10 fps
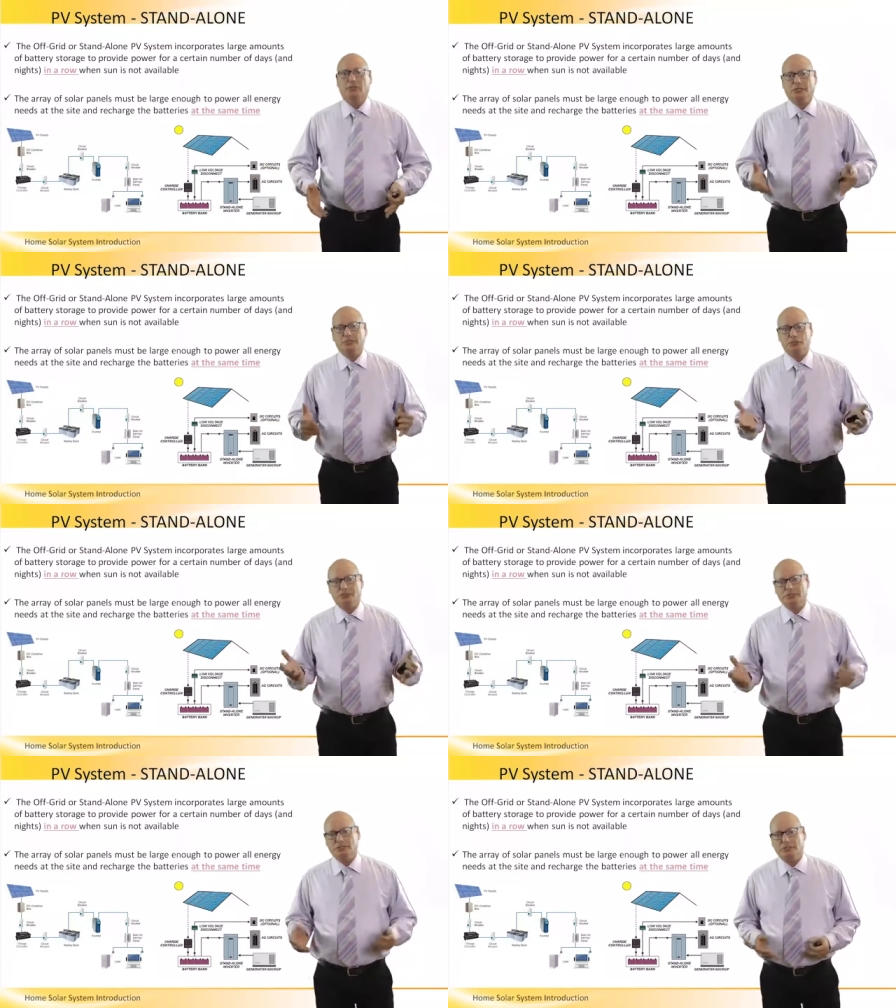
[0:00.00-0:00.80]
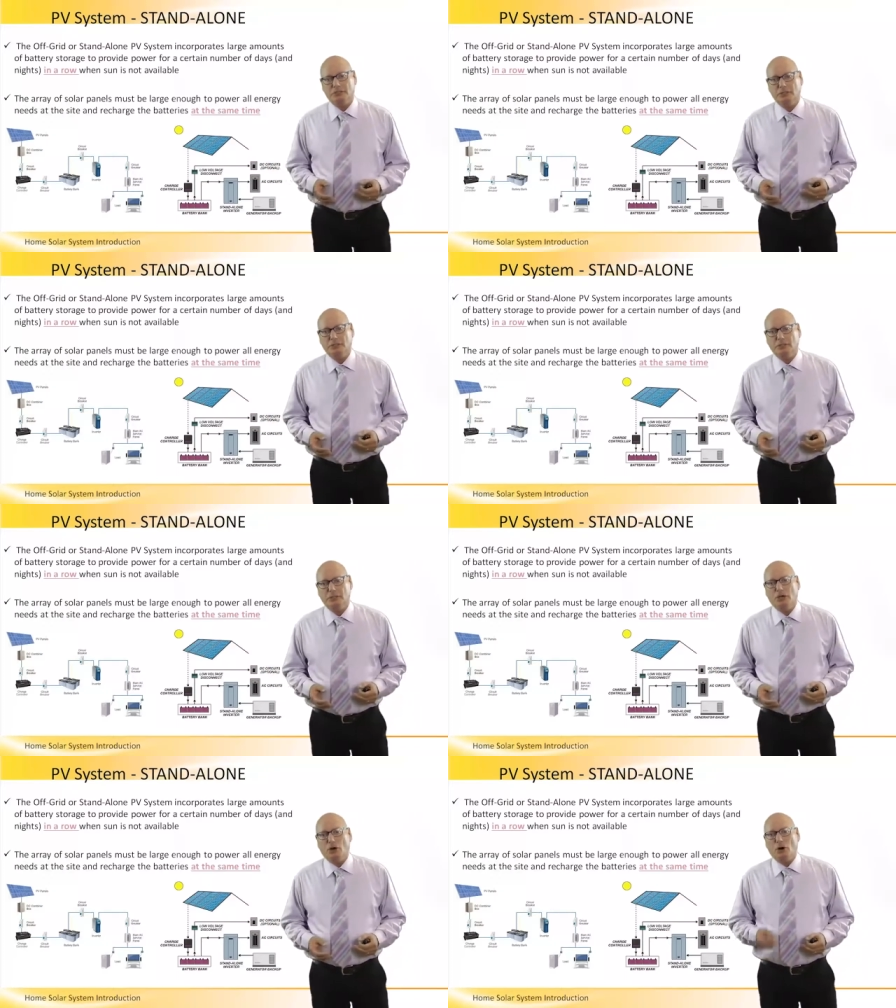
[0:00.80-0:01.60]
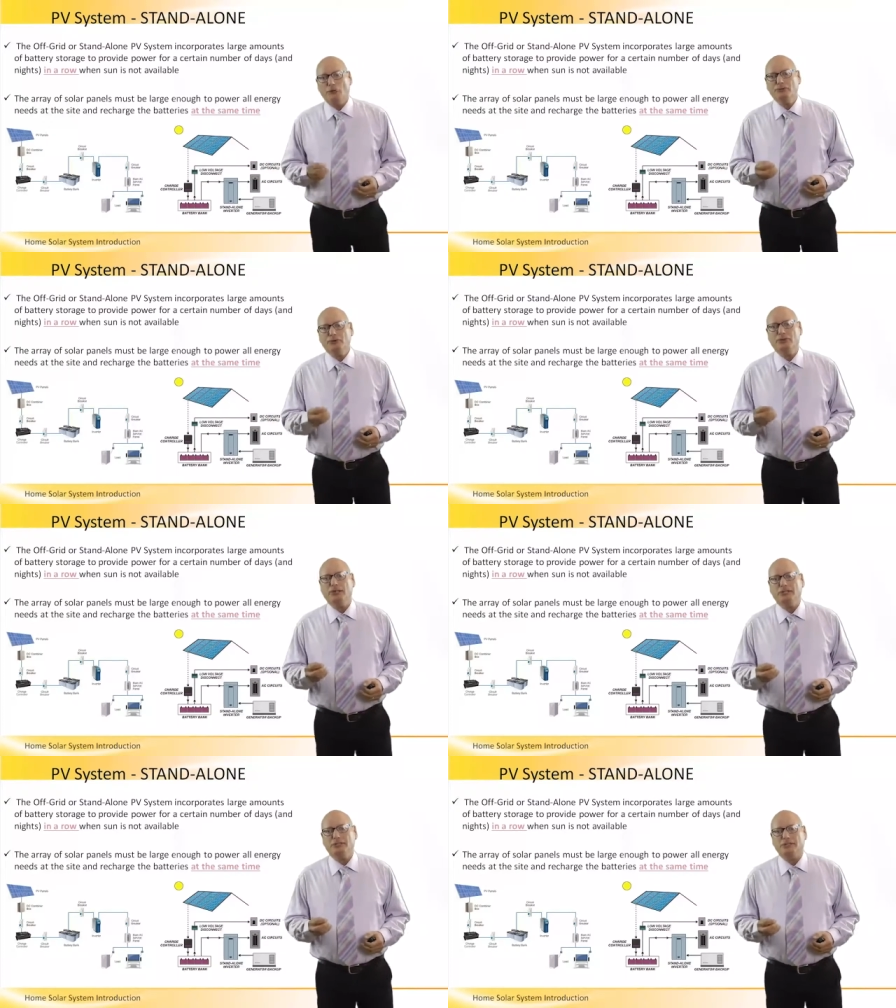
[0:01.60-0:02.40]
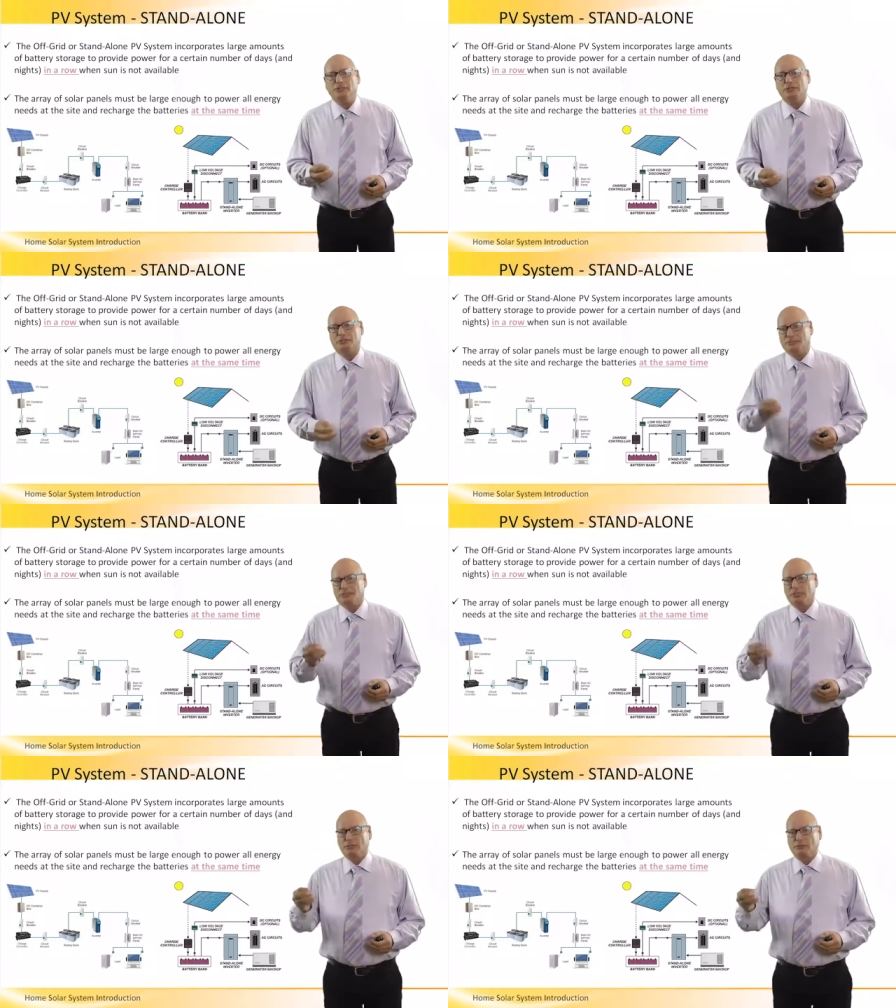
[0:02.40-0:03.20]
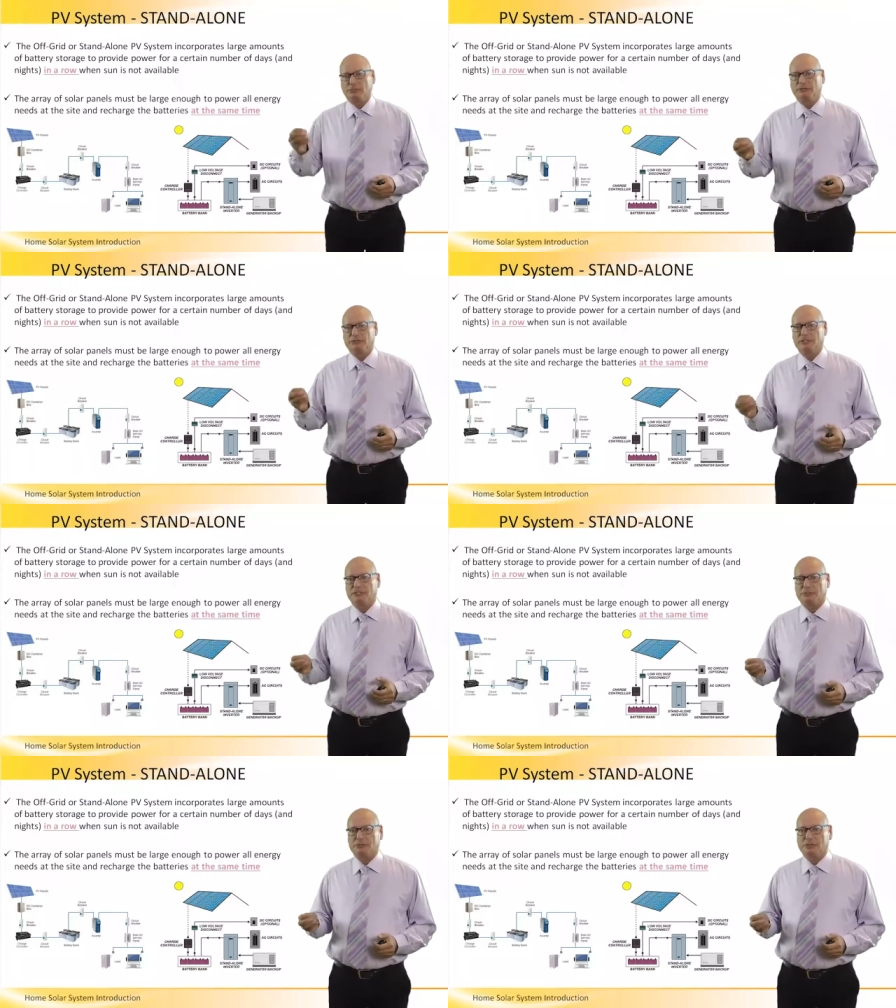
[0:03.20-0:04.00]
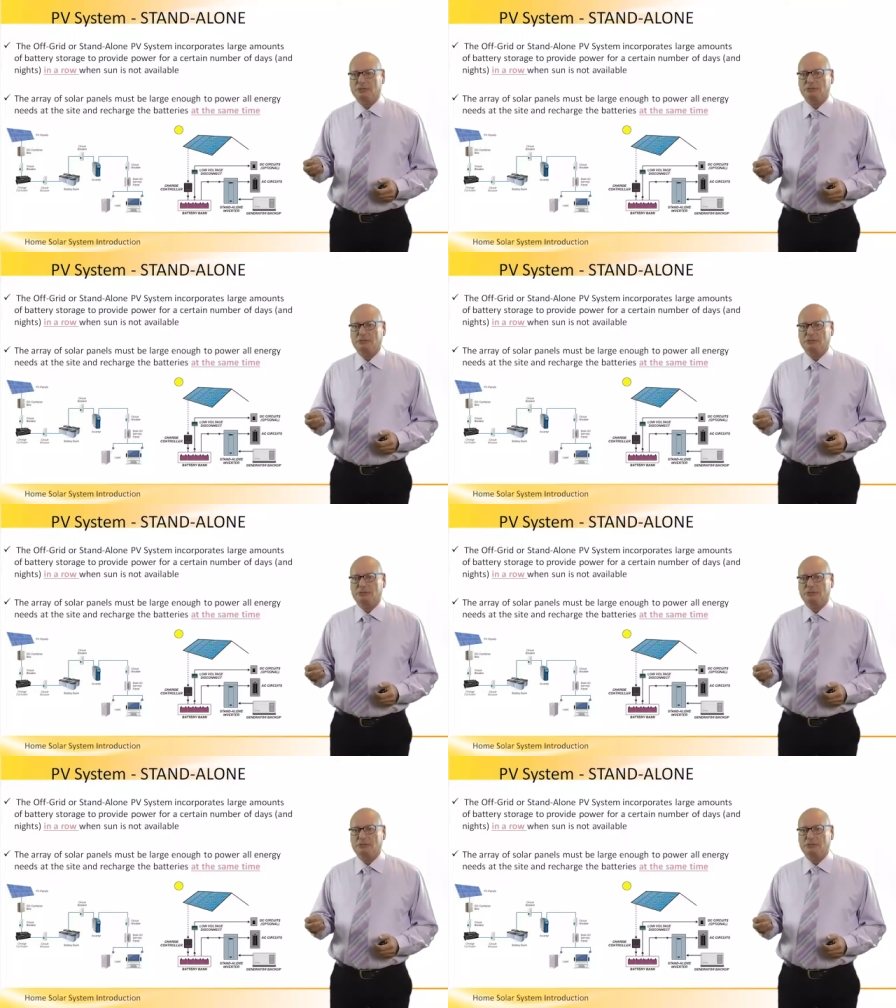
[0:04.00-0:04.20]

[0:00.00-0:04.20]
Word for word: Let's look at this. Off-grid or standalone PV systems,